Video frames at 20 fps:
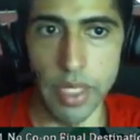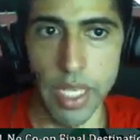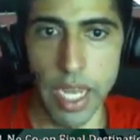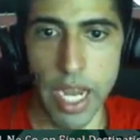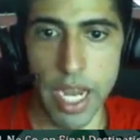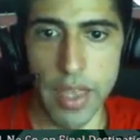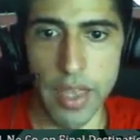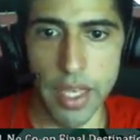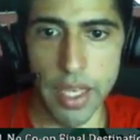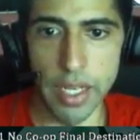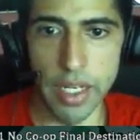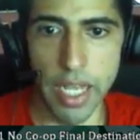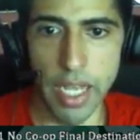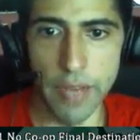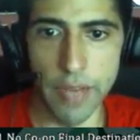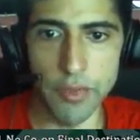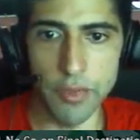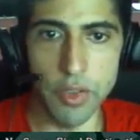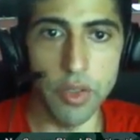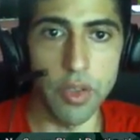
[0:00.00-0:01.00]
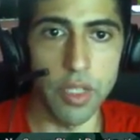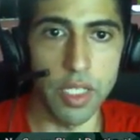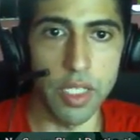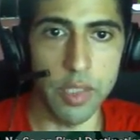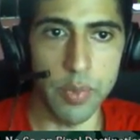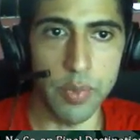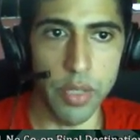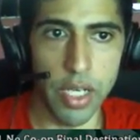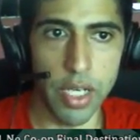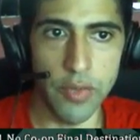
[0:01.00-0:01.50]
and then after this
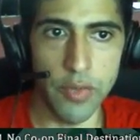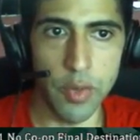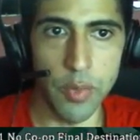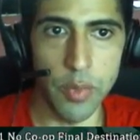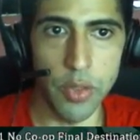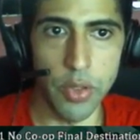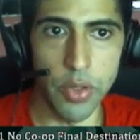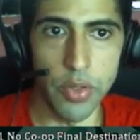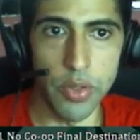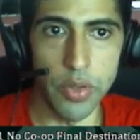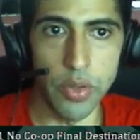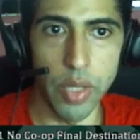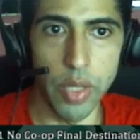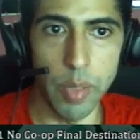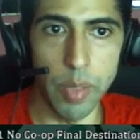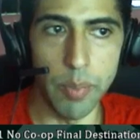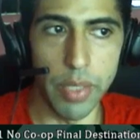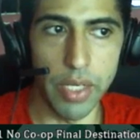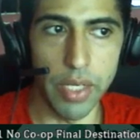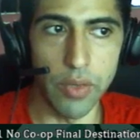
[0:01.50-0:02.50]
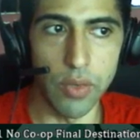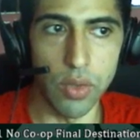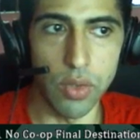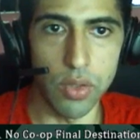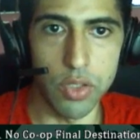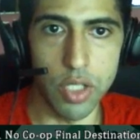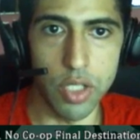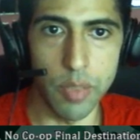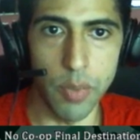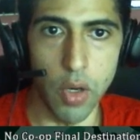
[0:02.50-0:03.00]
platform, you're going to do a big roll
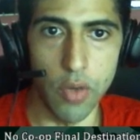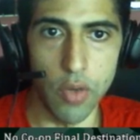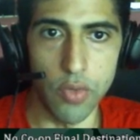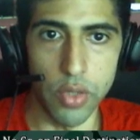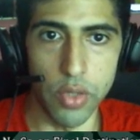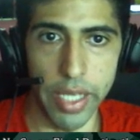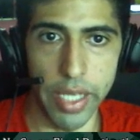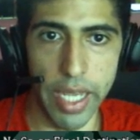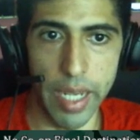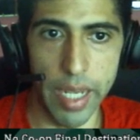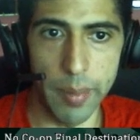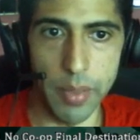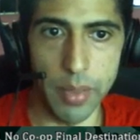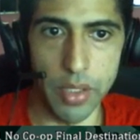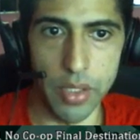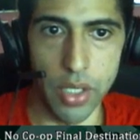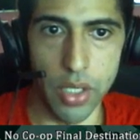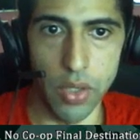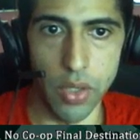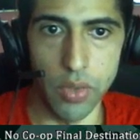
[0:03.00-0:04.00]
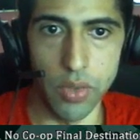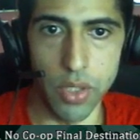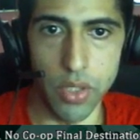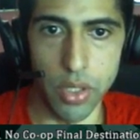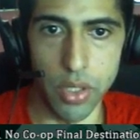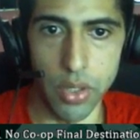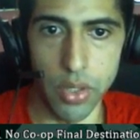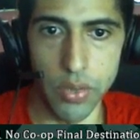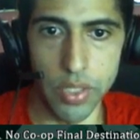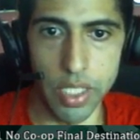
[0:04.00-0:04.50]
jump over a gap. No, don't
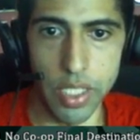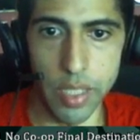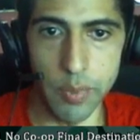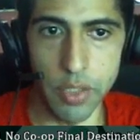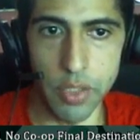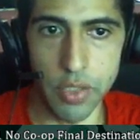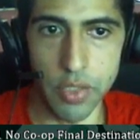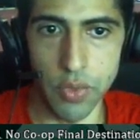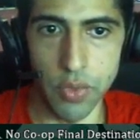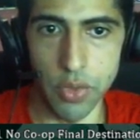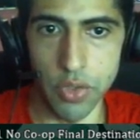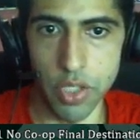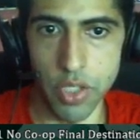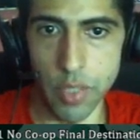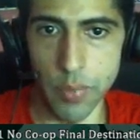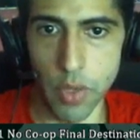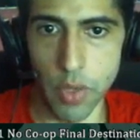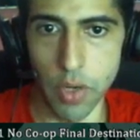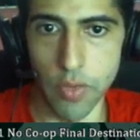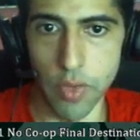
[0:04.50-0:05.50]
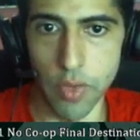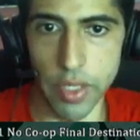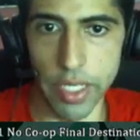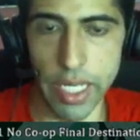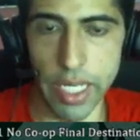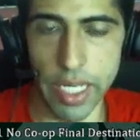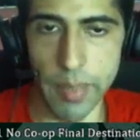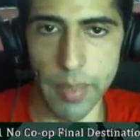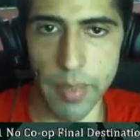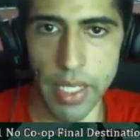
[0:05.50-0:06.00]
go deep, just roll jump over the
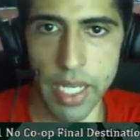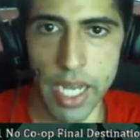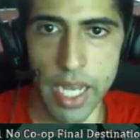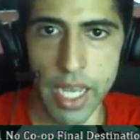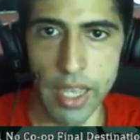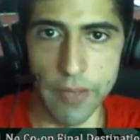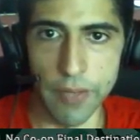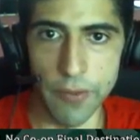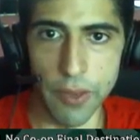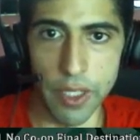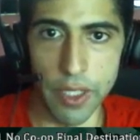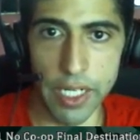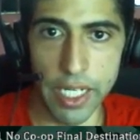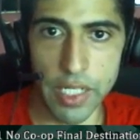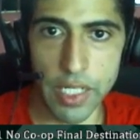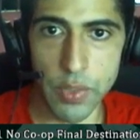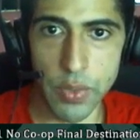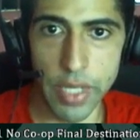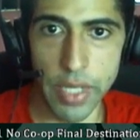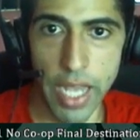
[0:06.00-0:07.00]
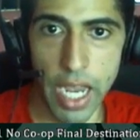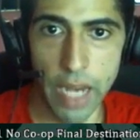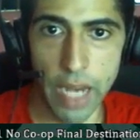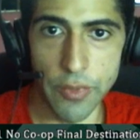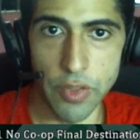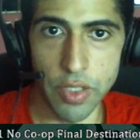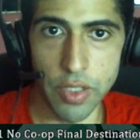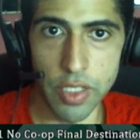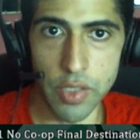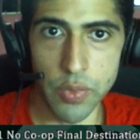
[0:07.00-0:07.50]
gap. And then for the next one,
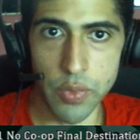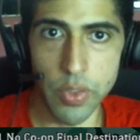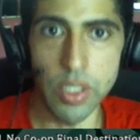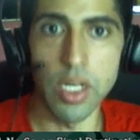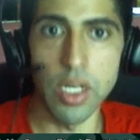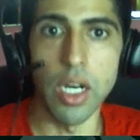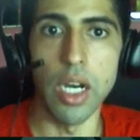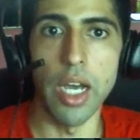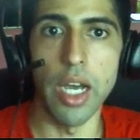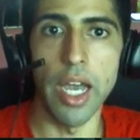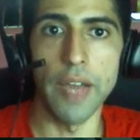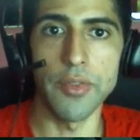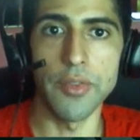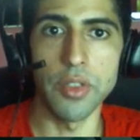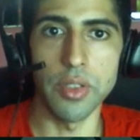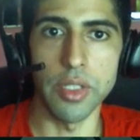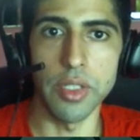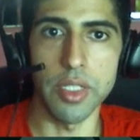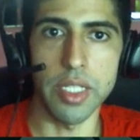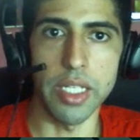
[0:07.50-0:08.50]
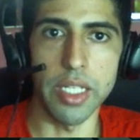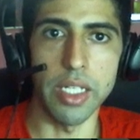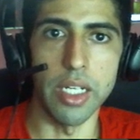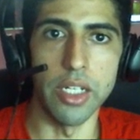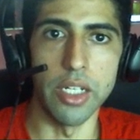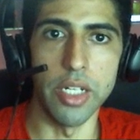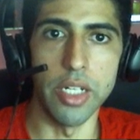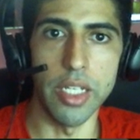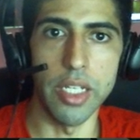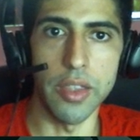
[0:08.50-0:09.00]
after this one, after it's like
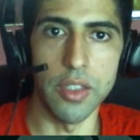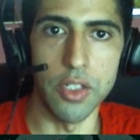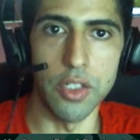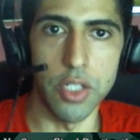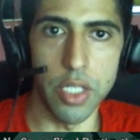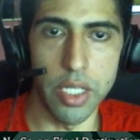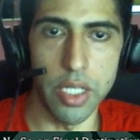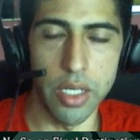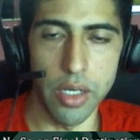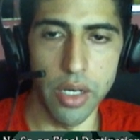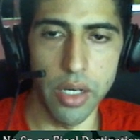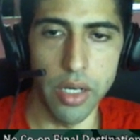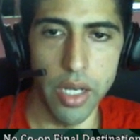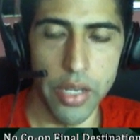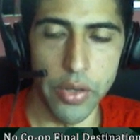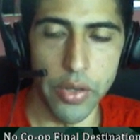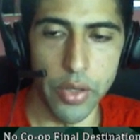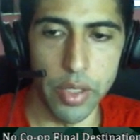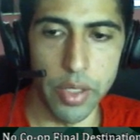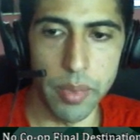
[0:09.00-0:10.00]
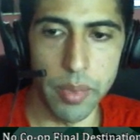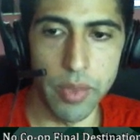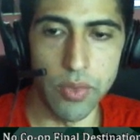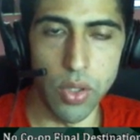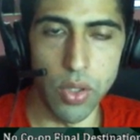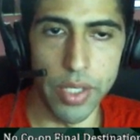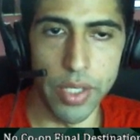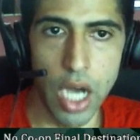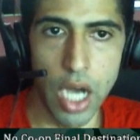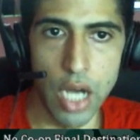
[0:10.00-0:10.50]
underneath the G here, you're going to be
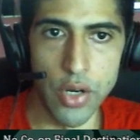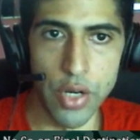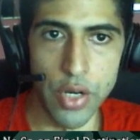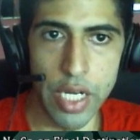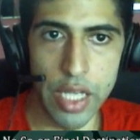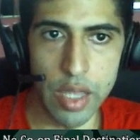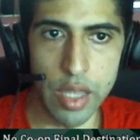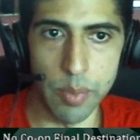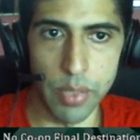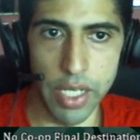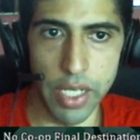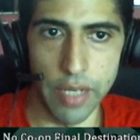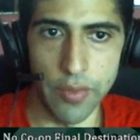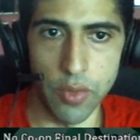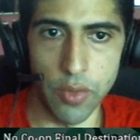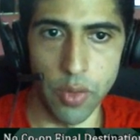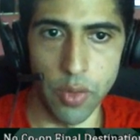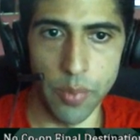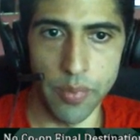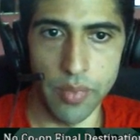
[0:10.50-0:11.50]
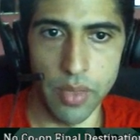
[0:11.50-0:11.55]
rolling underneath the platform.